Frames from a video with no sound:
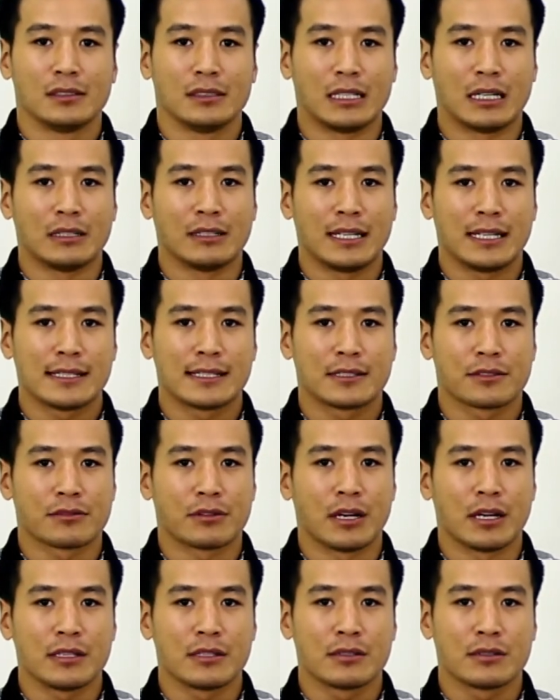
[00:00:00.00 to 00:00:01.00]
Now let's
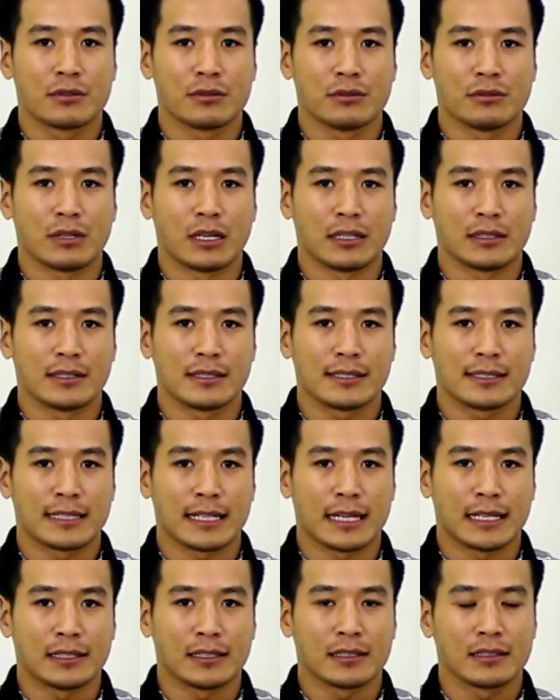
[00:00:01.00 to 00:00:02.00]
try to
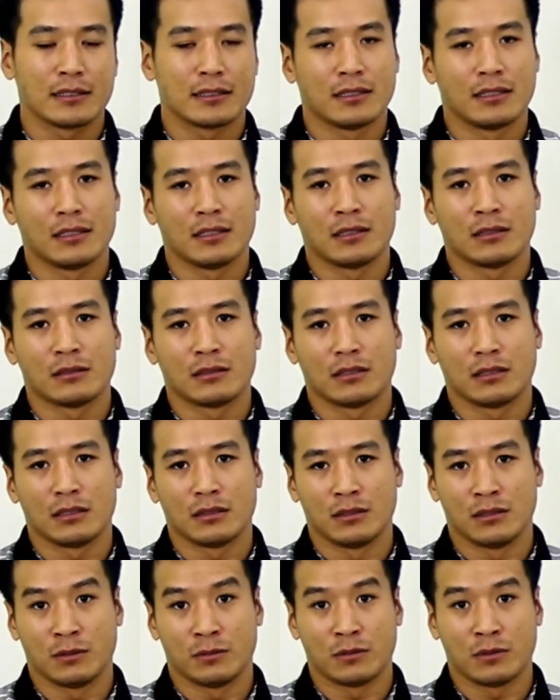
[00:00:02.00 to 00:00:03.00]
understand the
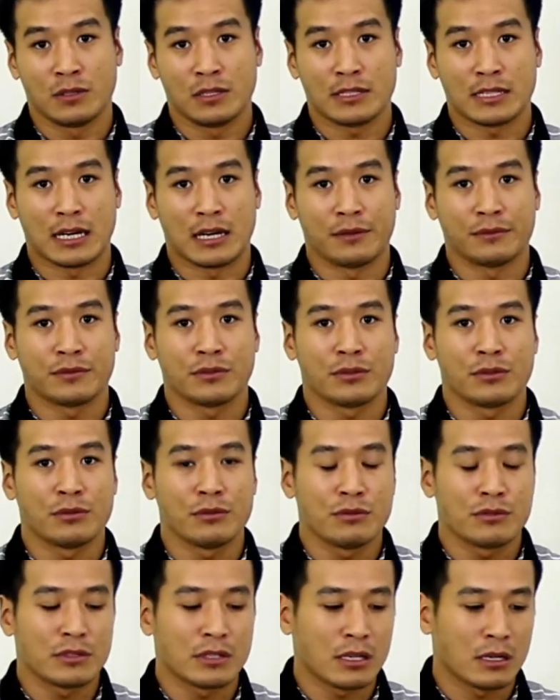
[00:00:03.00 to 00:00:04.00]
words, how to
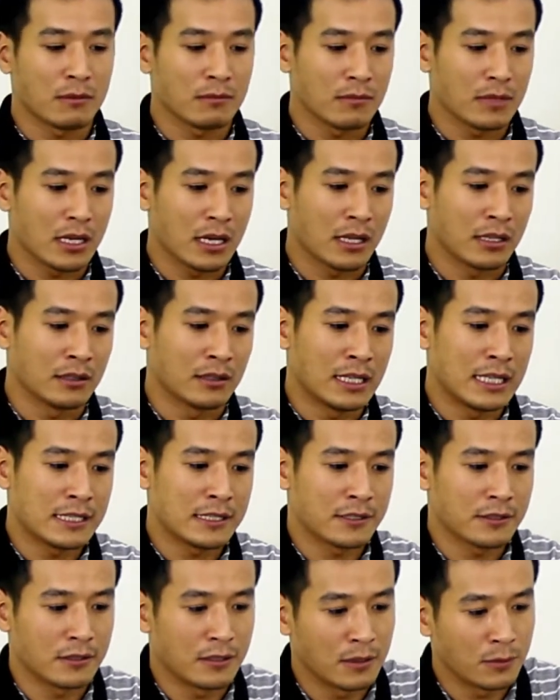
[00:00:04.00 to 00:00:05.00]
use them, and let's
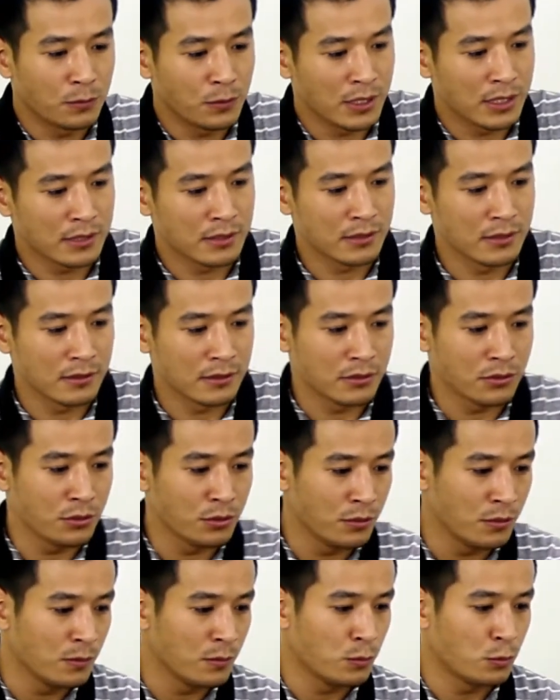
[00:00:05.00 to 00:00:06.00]
start with the
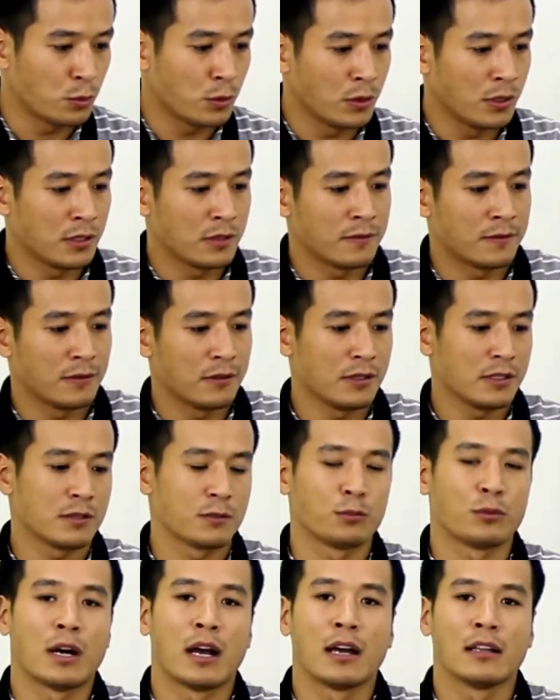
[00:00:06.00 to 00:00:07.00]
2 words
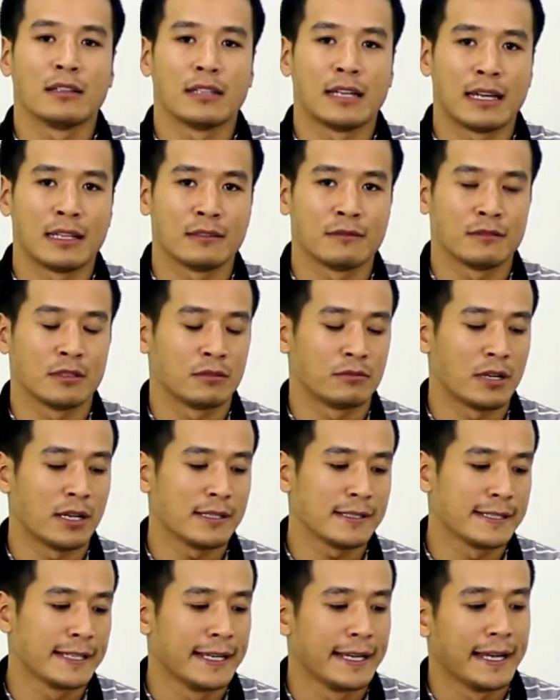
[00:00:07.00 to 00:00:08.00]
first, while and
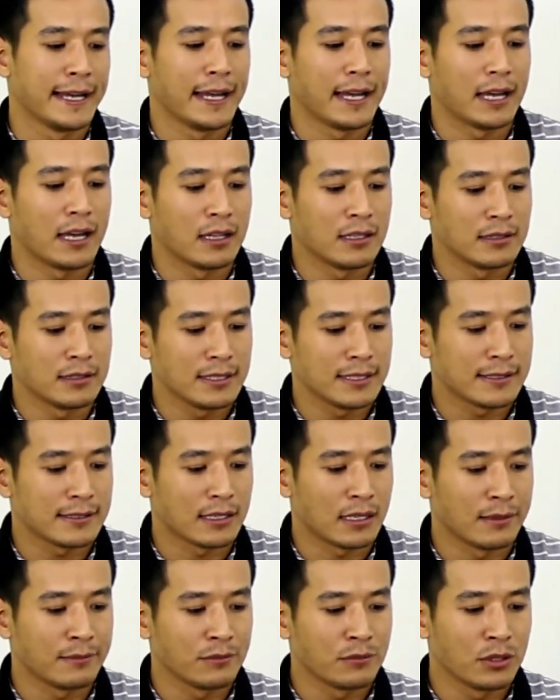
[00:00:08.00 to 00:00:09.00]
whereas. And this
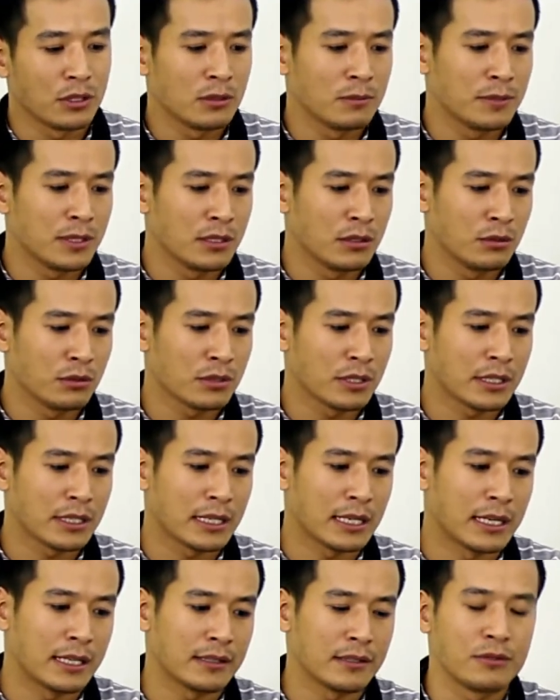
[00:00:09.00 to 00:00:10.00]
time we'll be looking
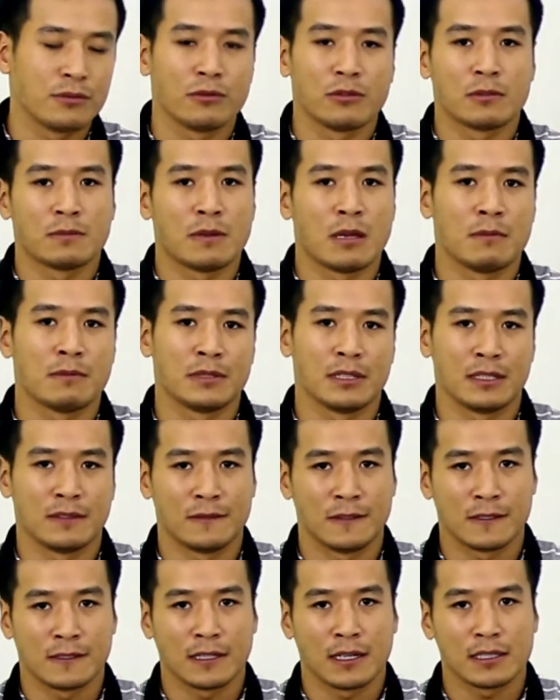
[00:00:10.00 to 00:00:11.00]
at newspaper
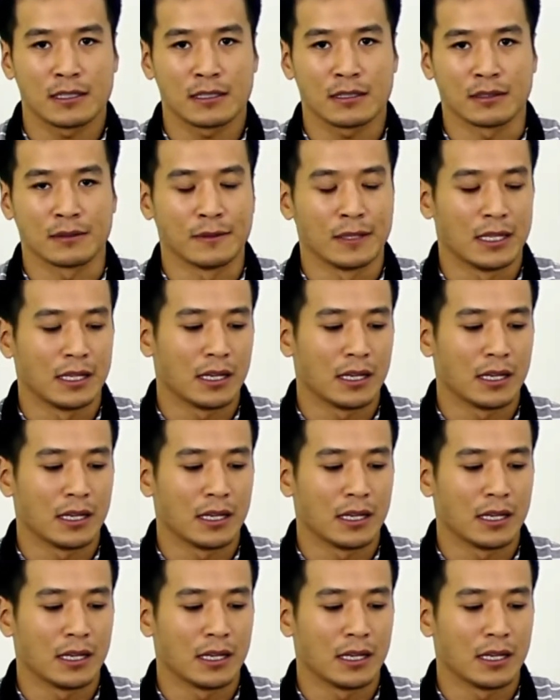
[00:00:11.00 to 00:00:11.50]
advertising.